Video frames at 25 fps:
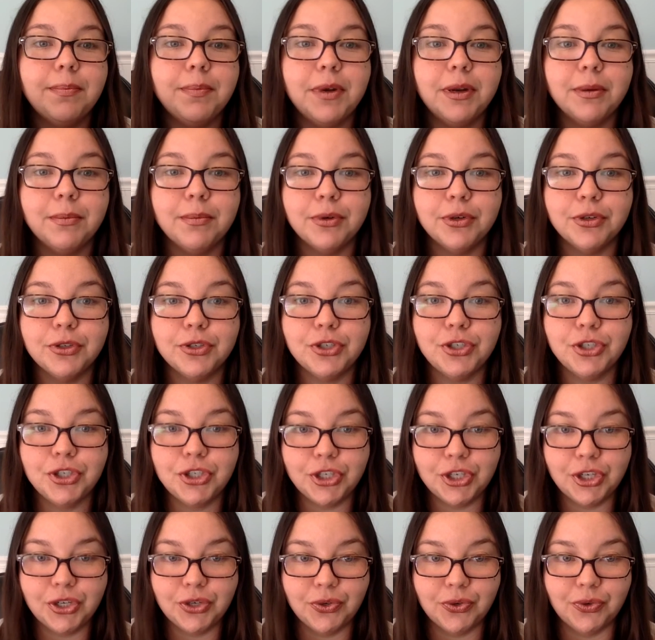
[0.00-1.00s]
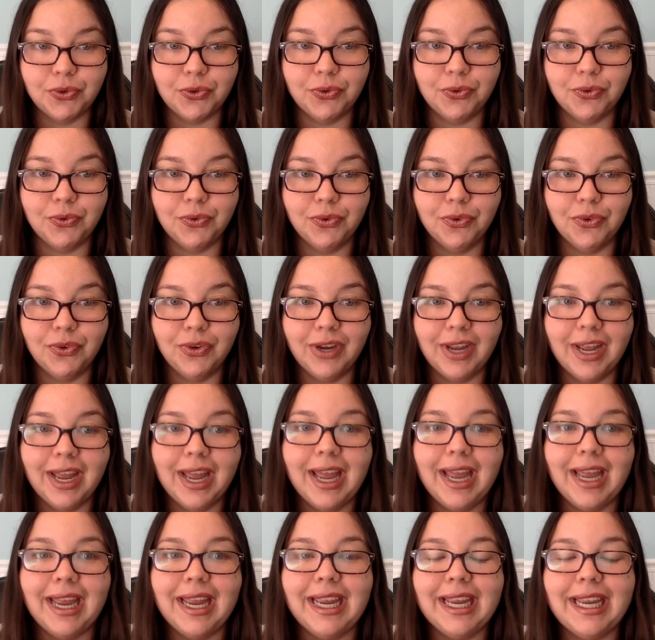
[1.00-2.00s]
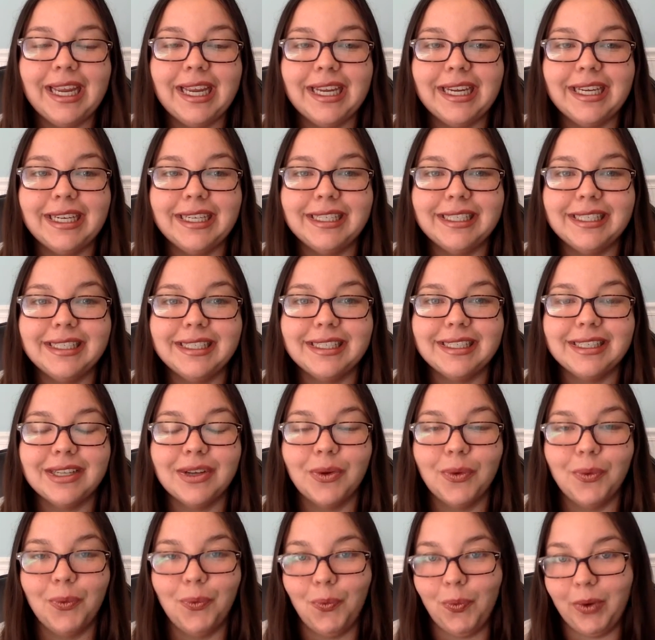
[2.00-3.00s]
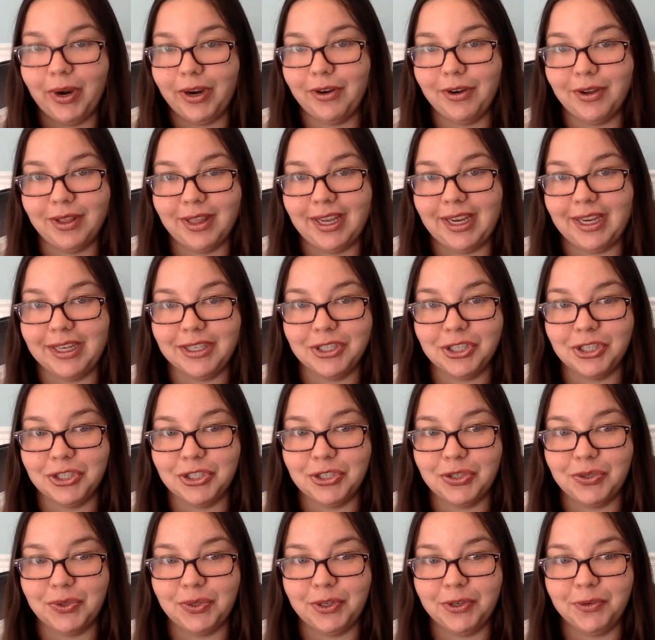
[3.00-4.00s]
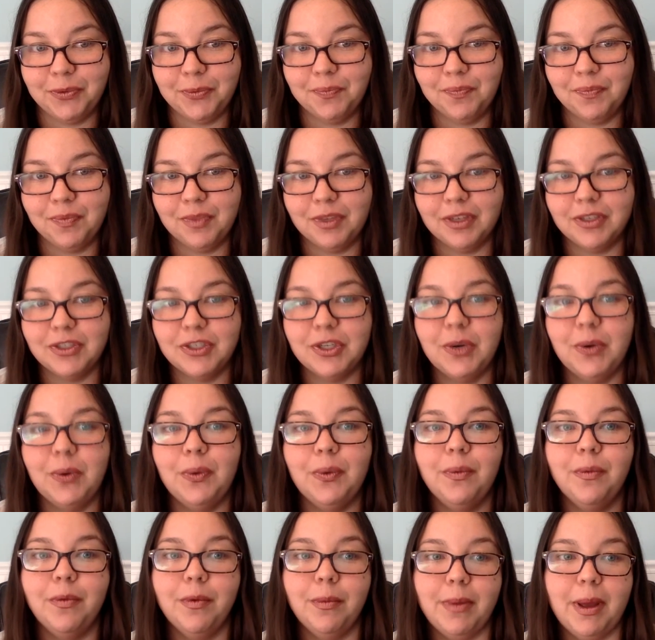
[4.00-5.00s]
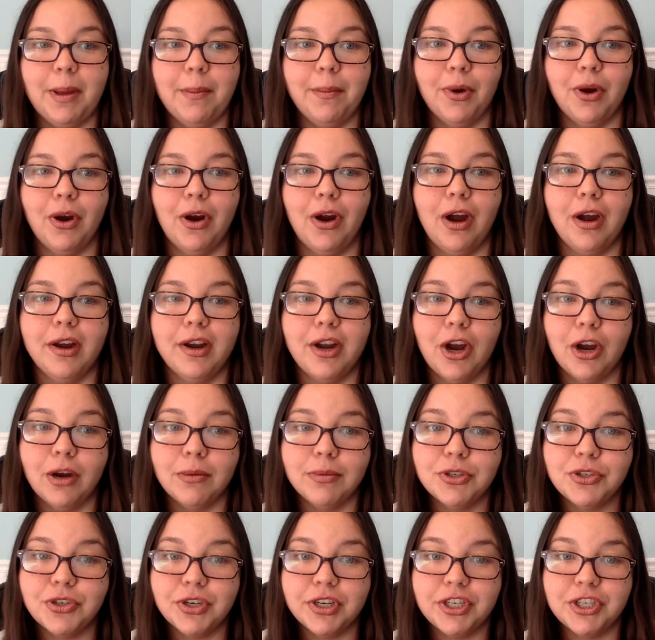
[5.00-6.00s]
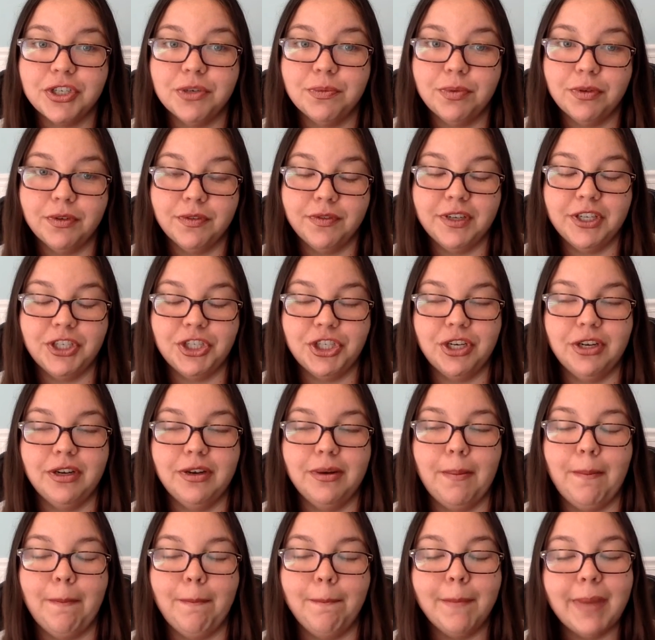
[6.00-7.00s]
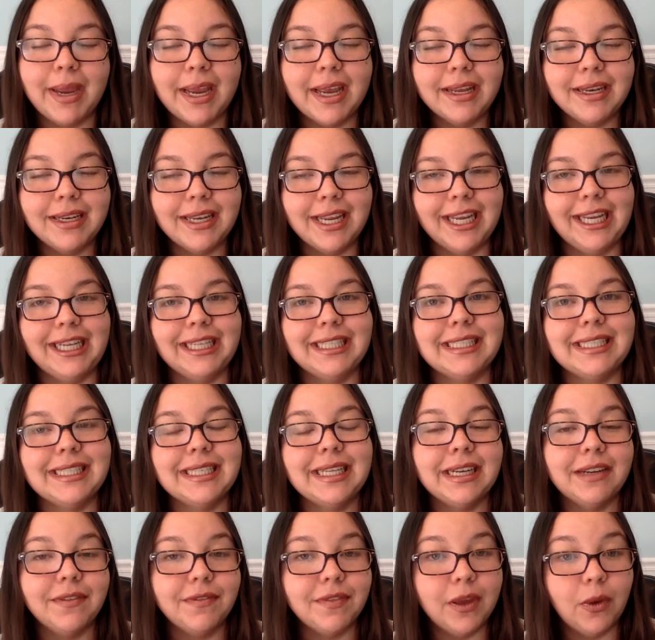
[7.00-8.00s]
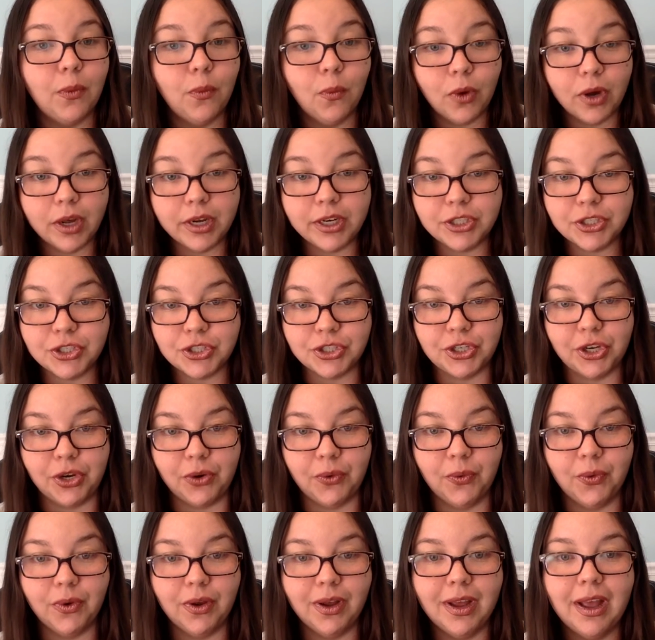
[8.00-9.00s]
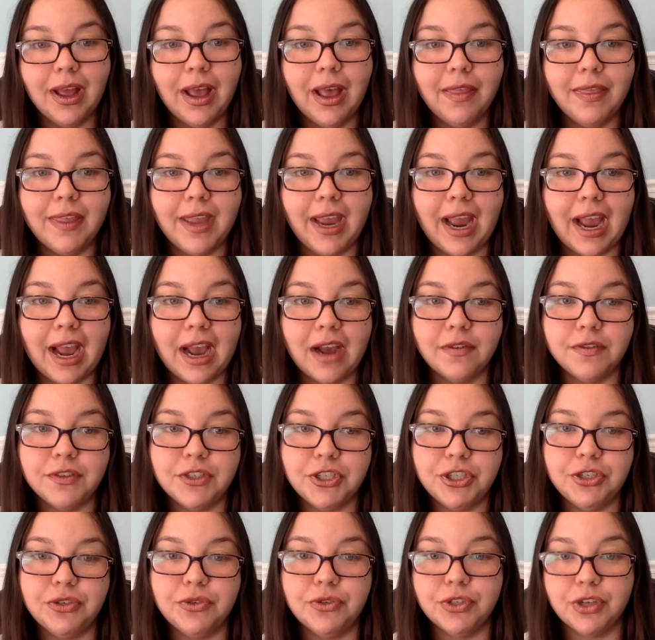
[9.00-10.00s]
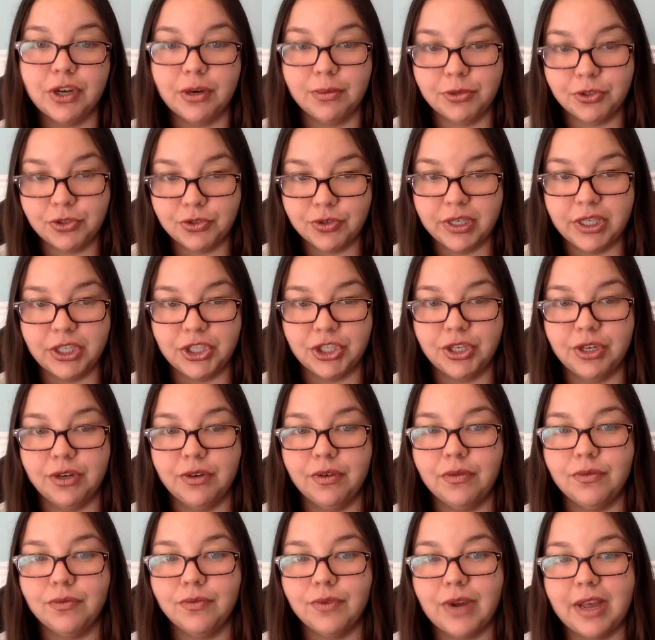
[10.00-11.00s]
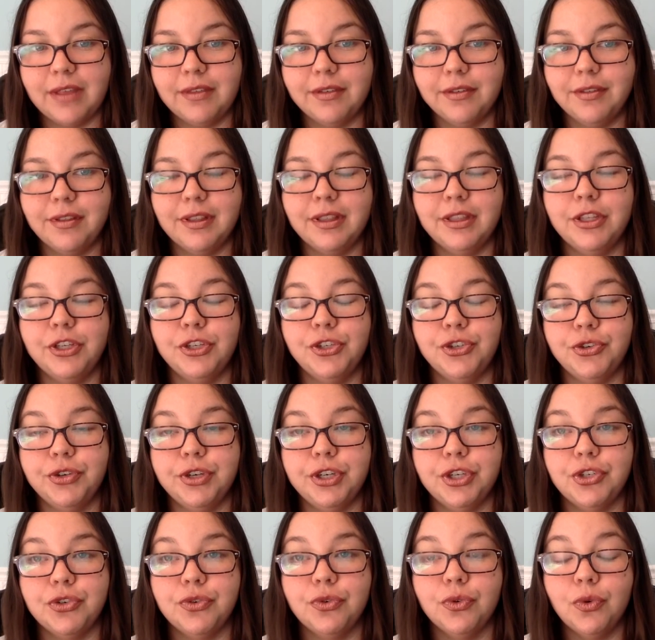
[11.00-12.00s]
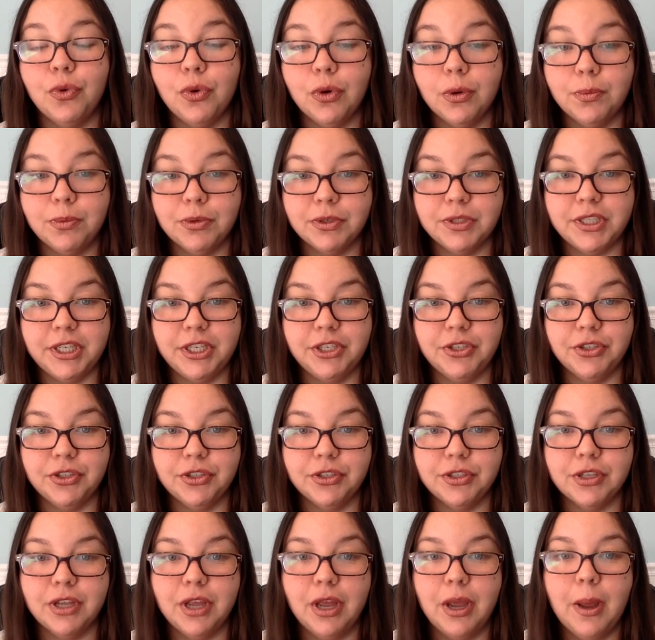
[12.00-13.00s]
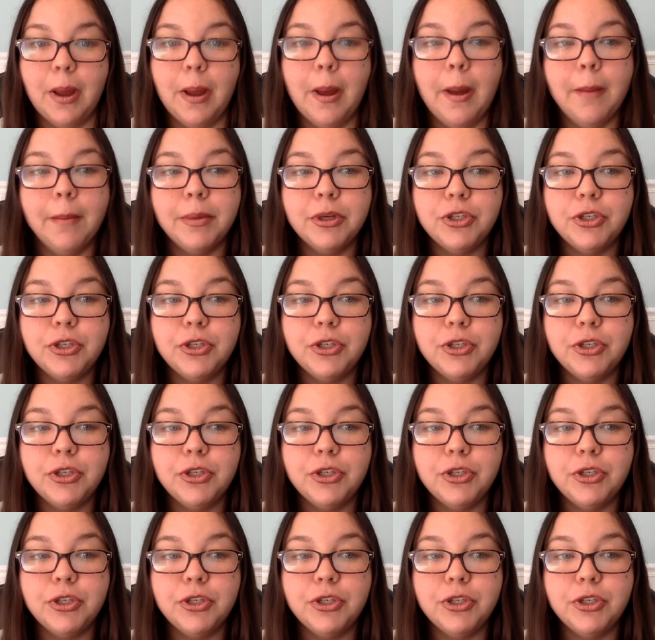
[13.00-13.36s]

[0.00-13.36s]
Step number two is where do they get to sue you? So remember, an arbitration provision mandates that if they want to sue, they have to use arbitration rather than the traditional court procedures.